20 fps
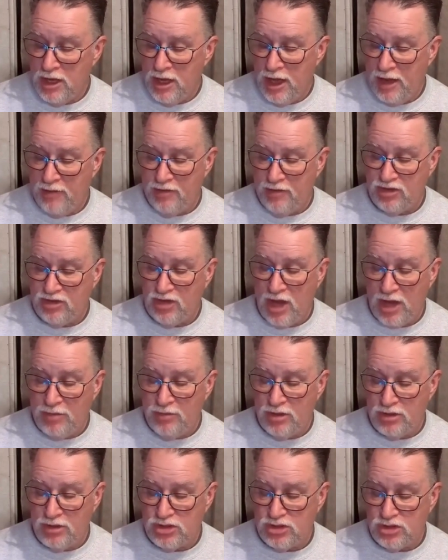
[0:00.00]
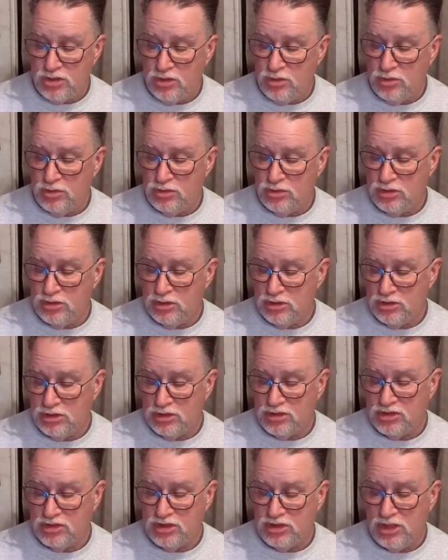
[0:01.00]
Every time you choose to
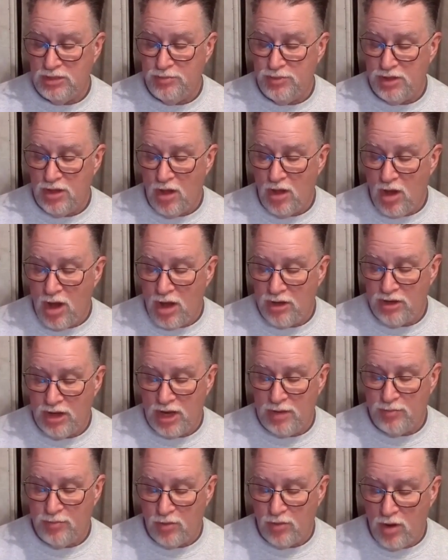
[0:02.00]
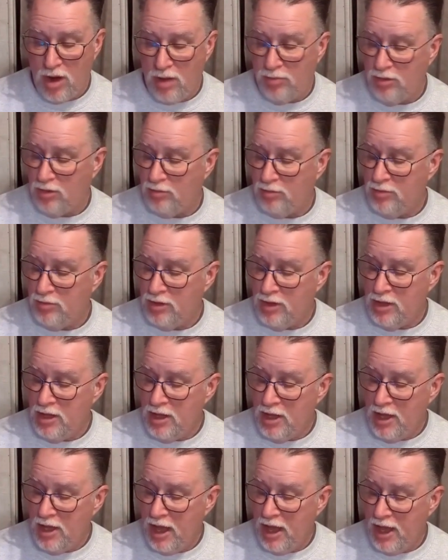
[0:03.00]
see beyond a problem
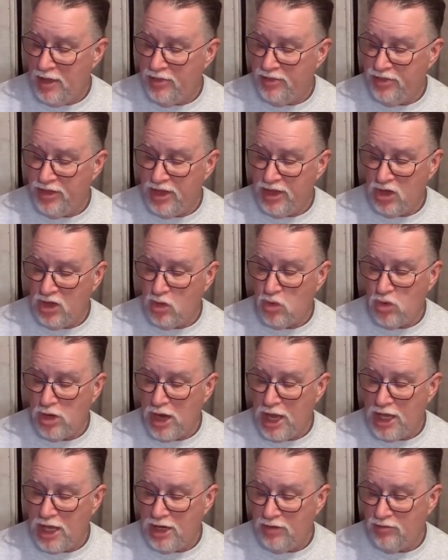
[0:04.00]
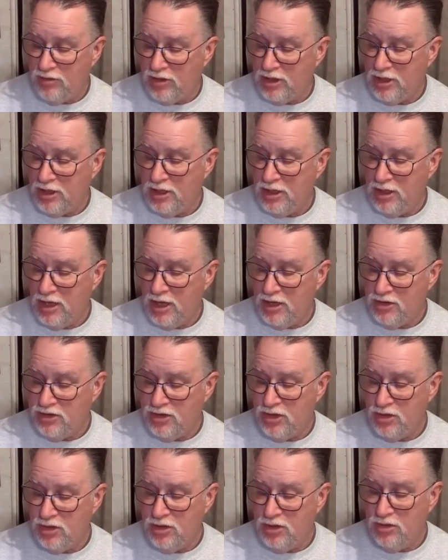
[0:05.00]
and think creatively
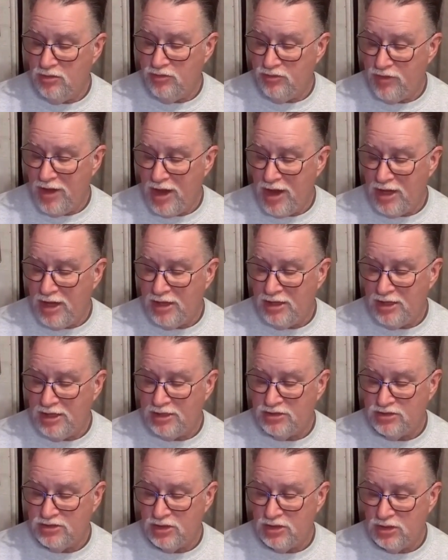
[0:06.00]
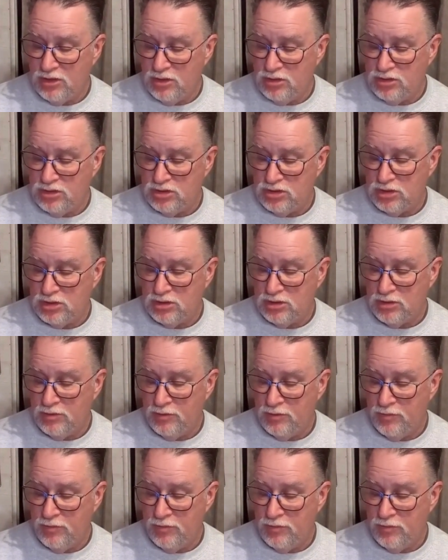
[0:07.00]
until you find its solution,